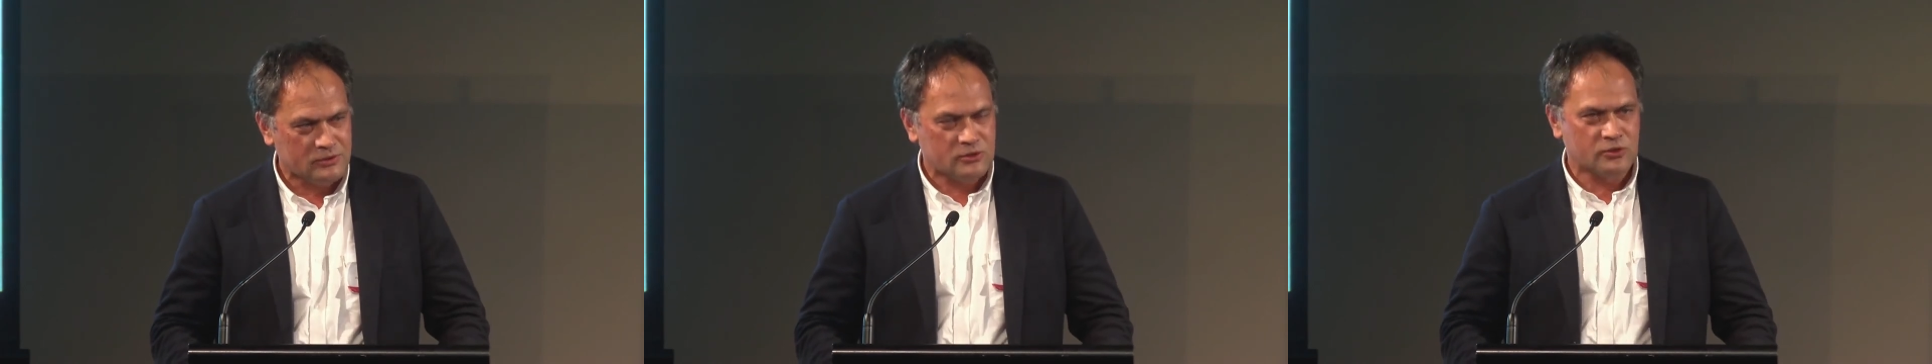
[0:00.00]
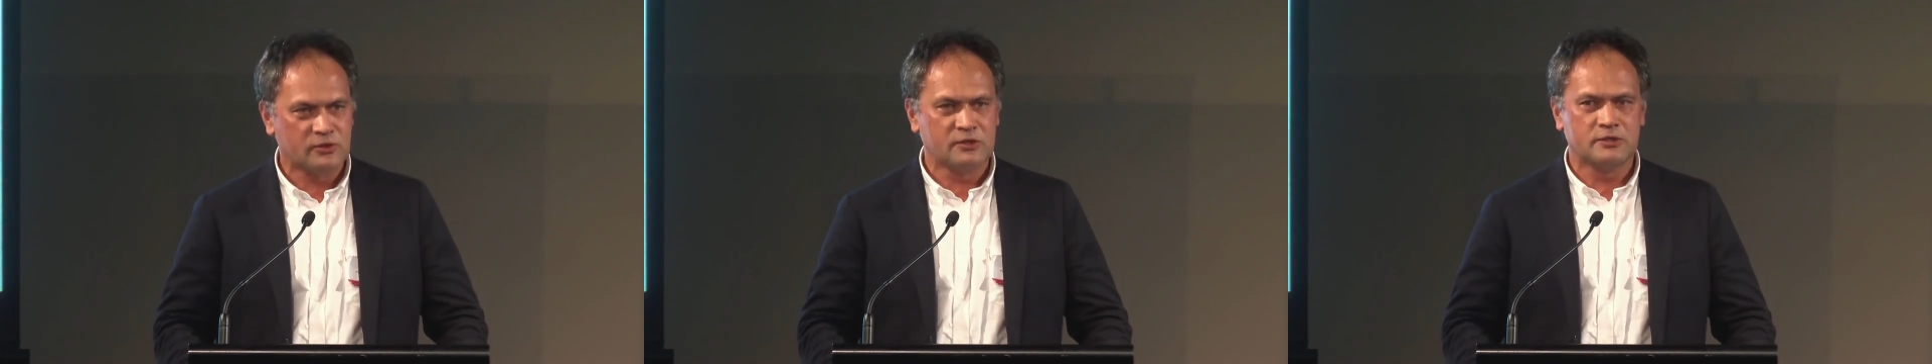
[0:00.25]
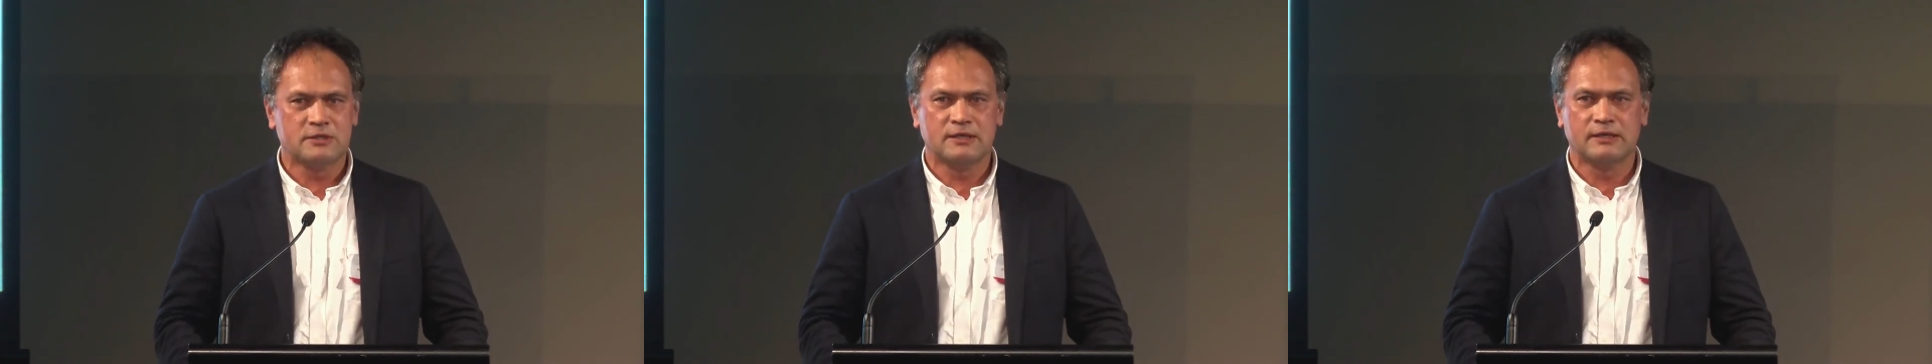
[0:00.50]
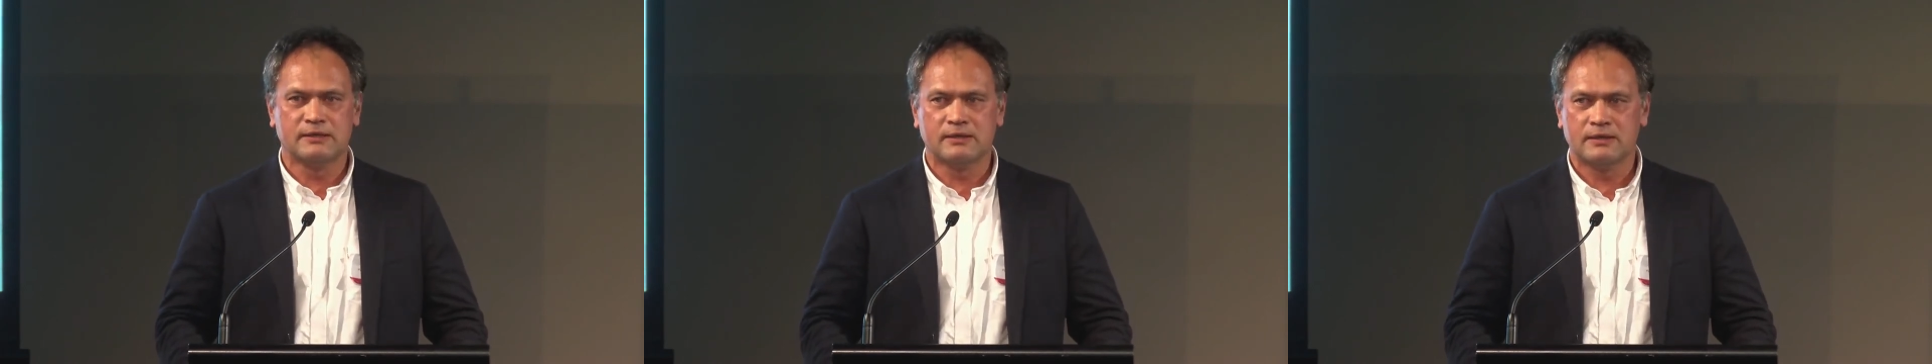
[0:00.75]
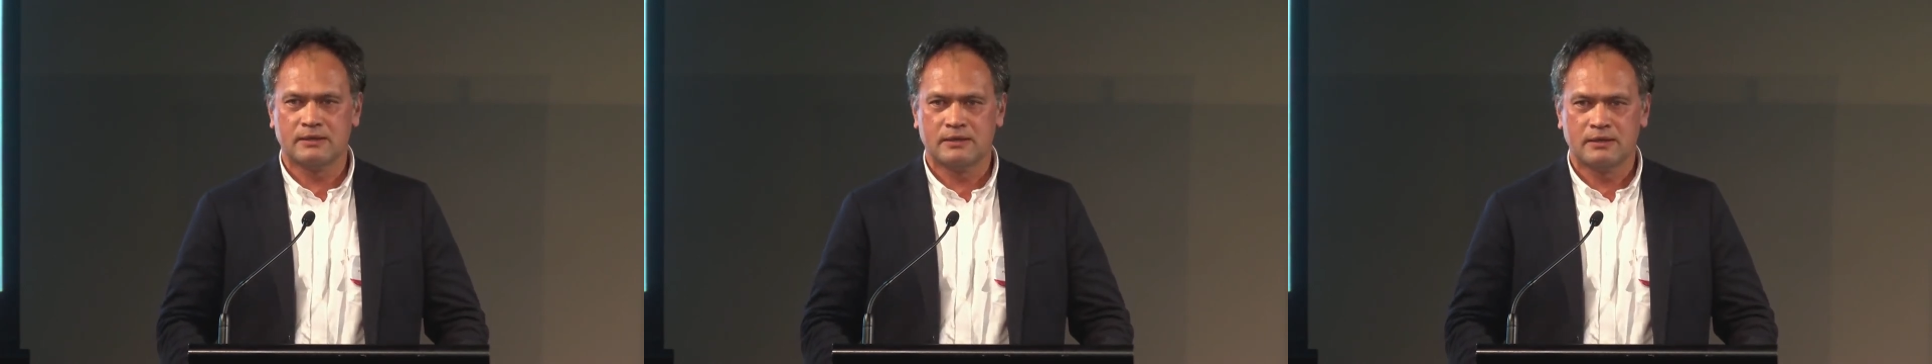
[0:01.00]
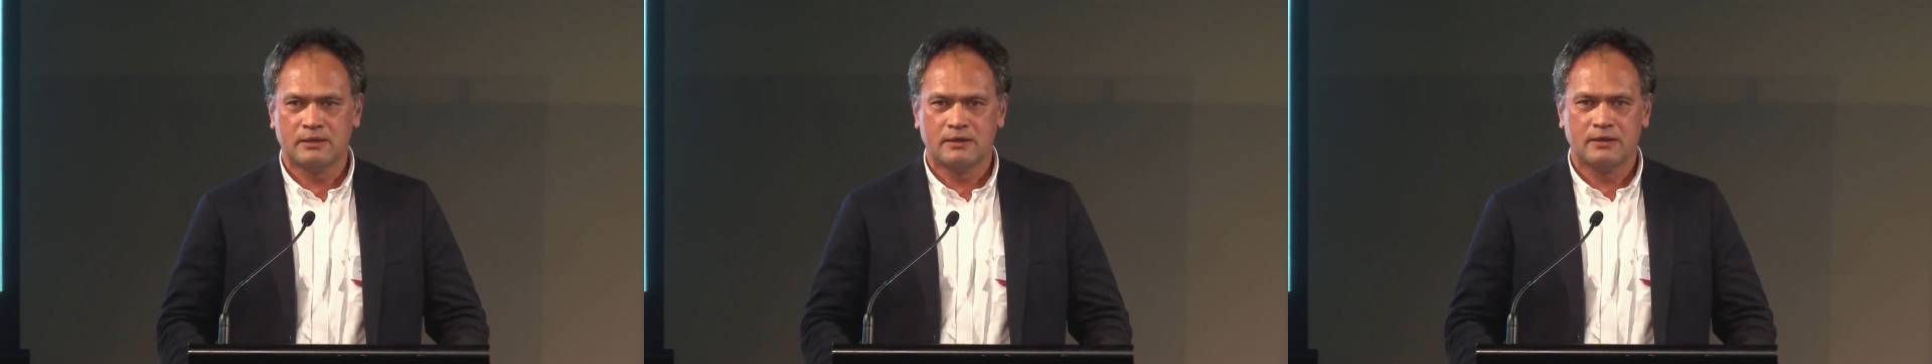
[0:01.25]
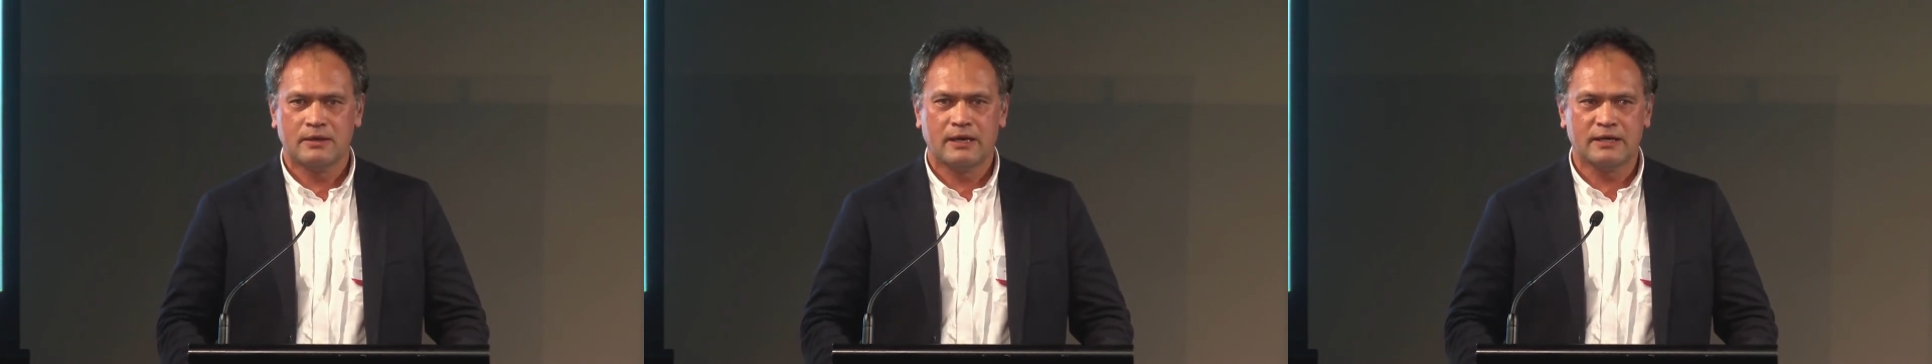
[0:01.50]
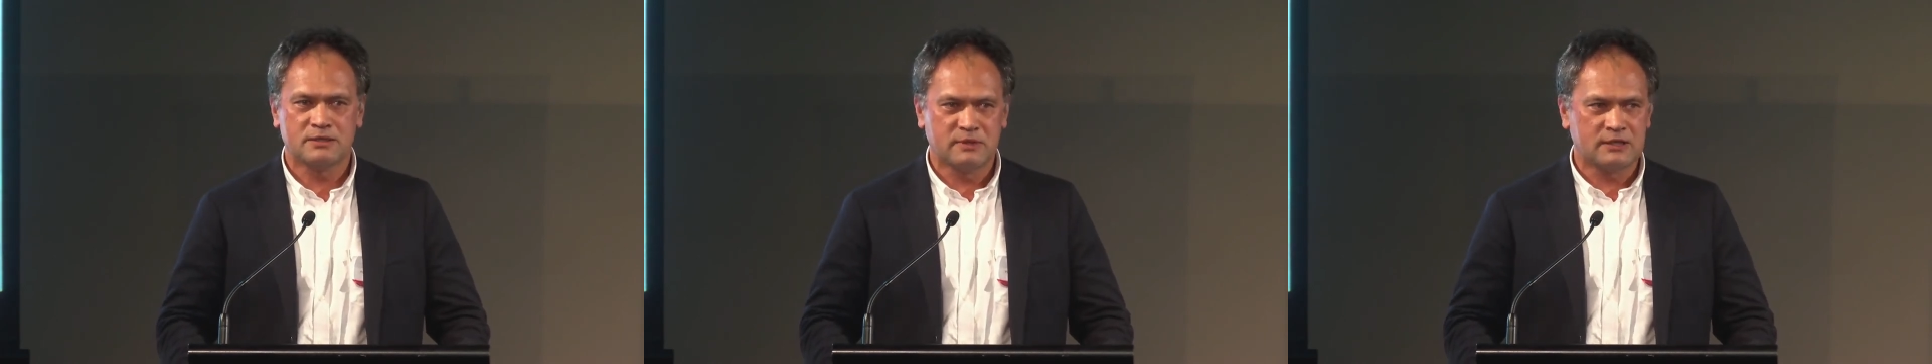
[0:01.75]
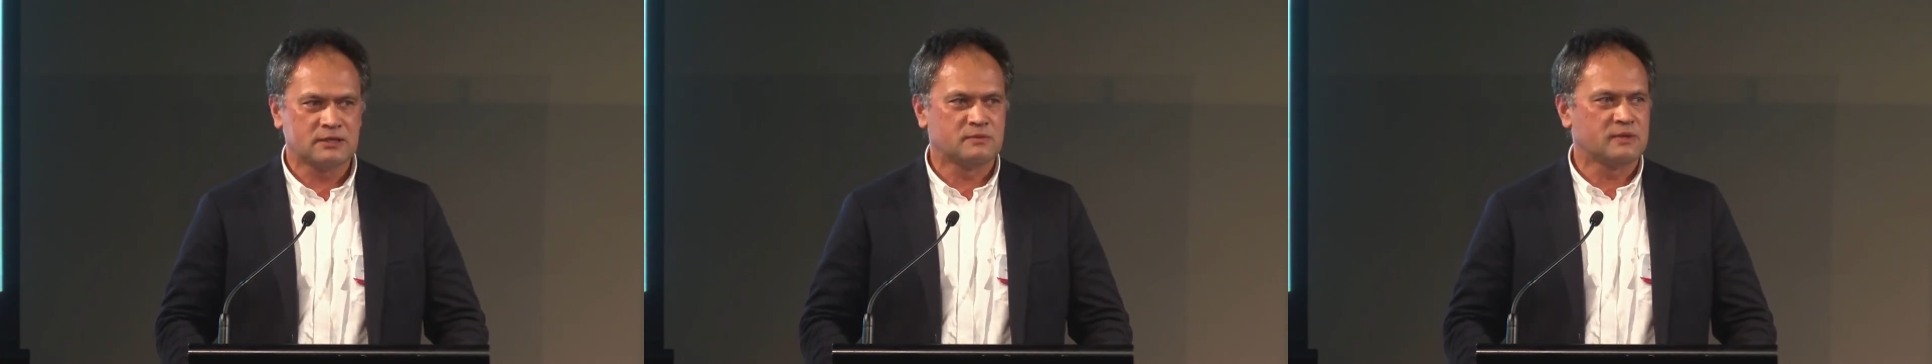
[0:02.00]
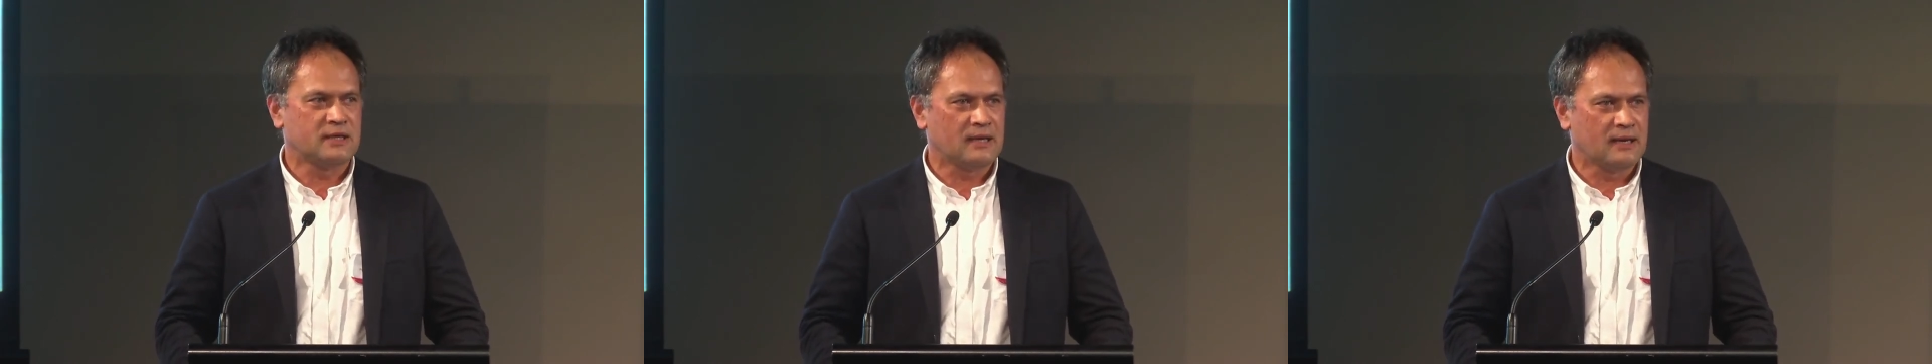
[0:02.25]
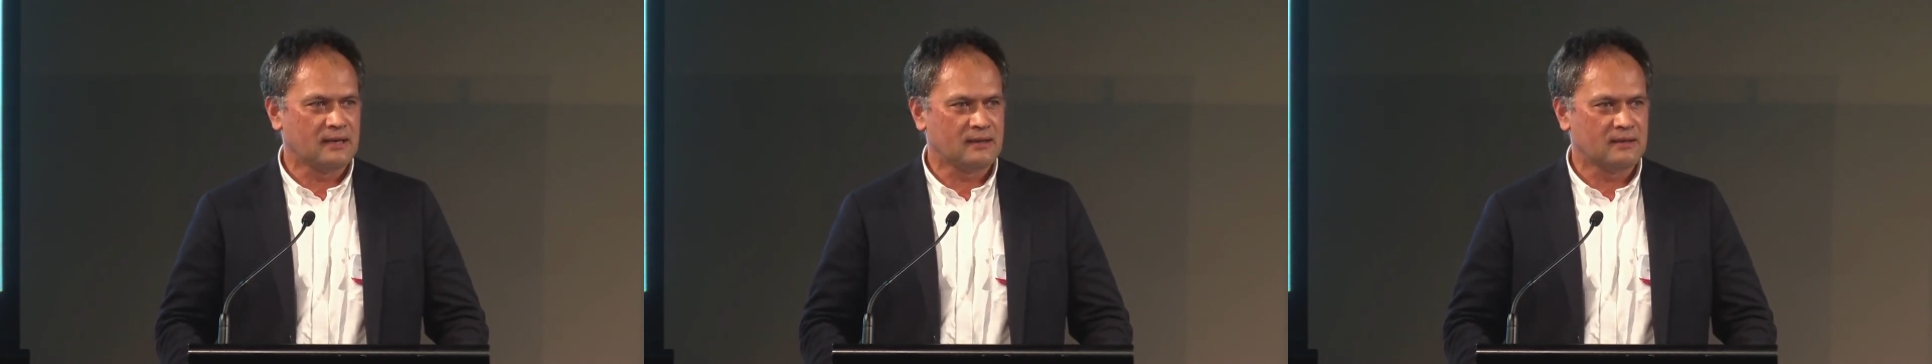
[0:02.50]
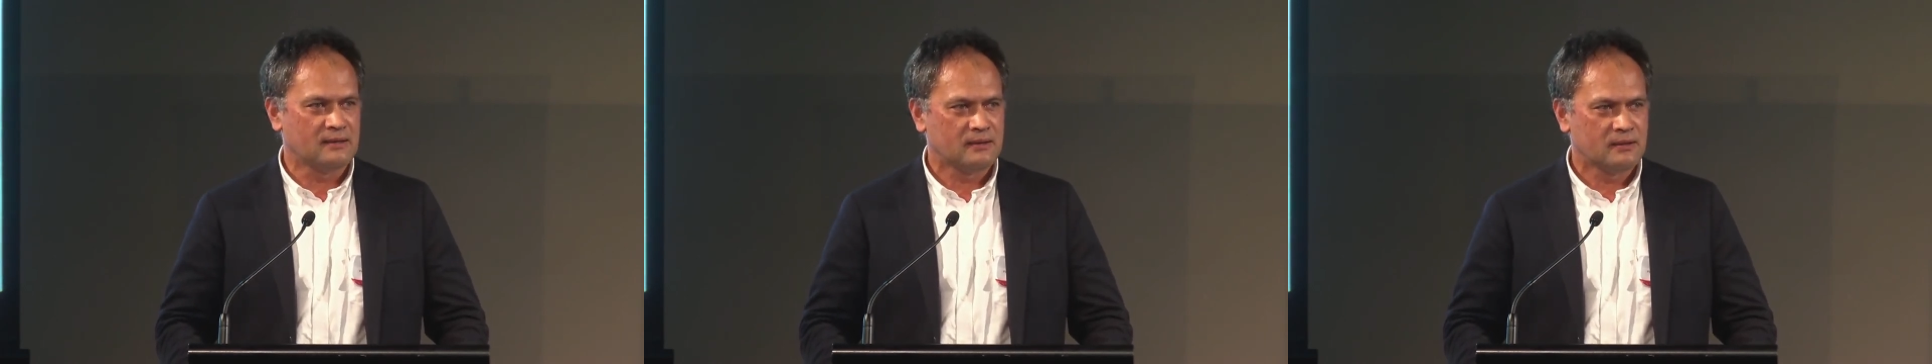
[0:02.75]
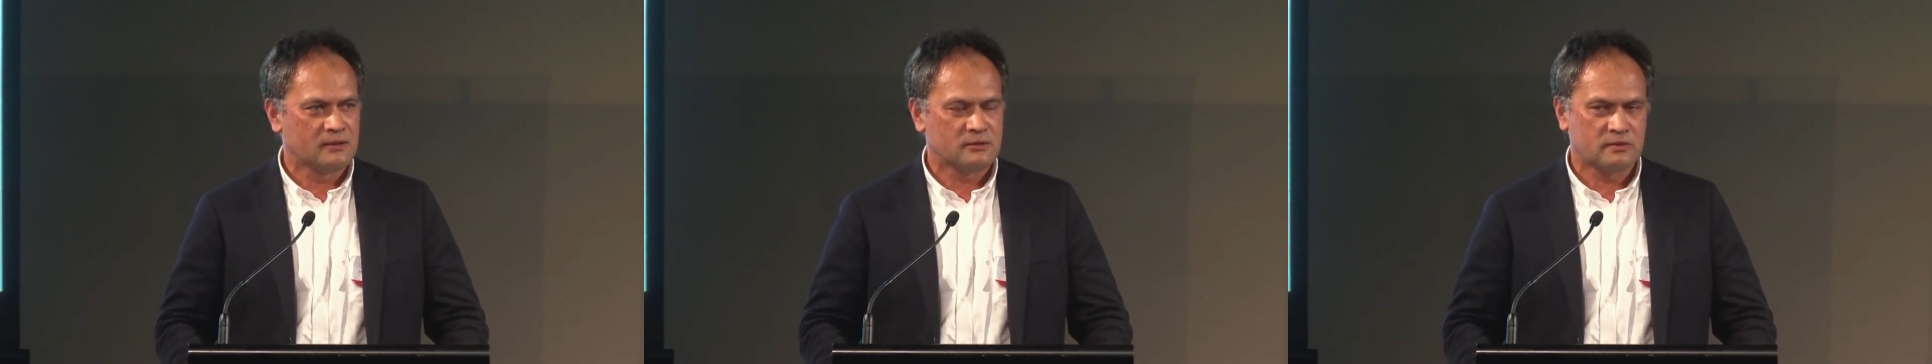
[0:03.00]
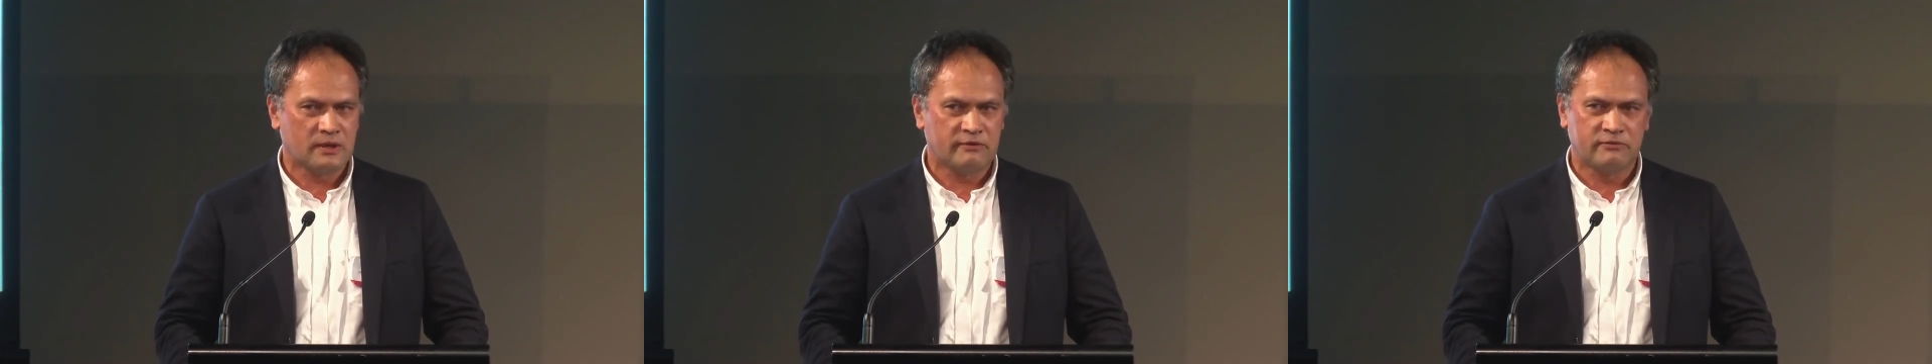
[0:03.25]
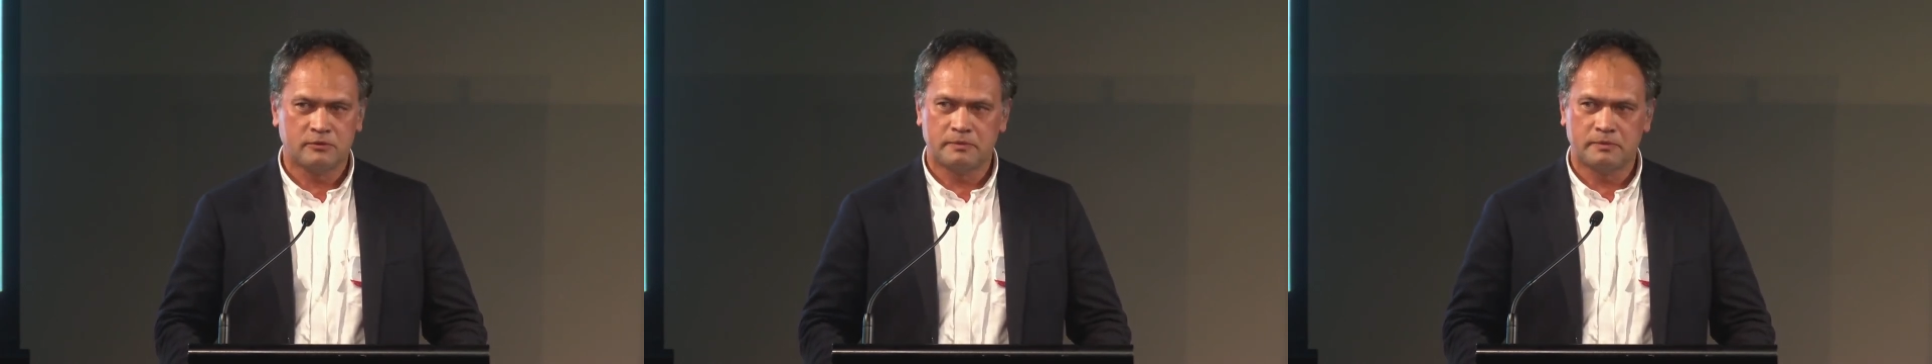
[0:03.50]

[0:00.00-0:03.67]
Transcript: to New Zealand as much as we can to our full